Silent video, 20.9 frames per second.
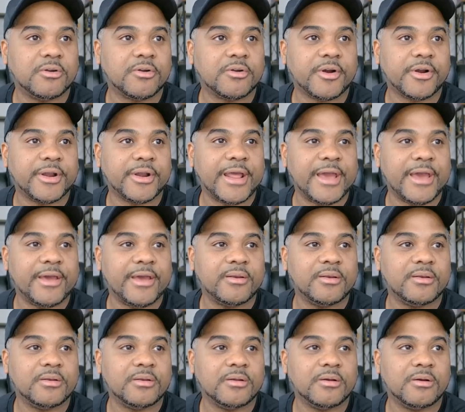on our
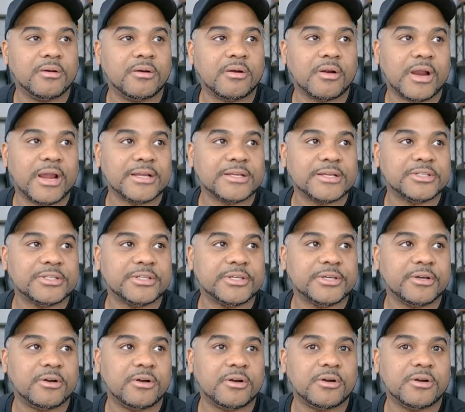NAT, or
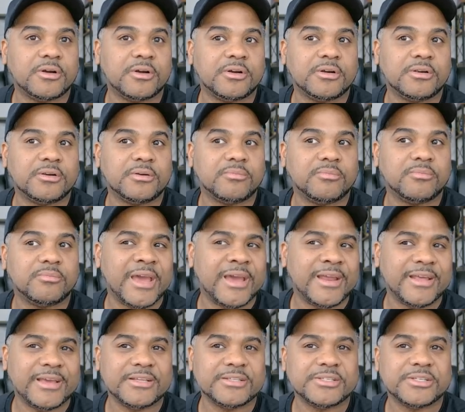actually our
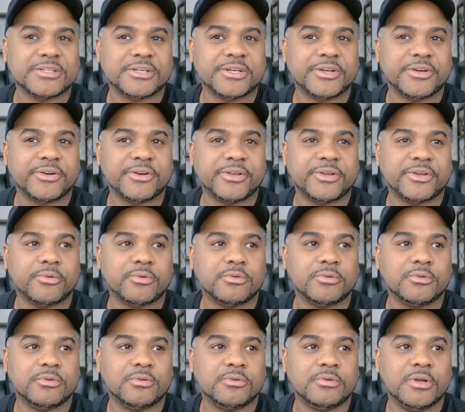NAT and security
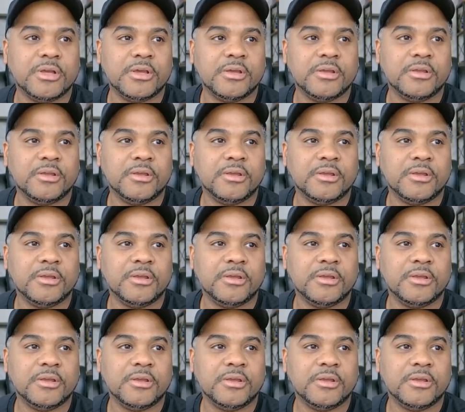rule,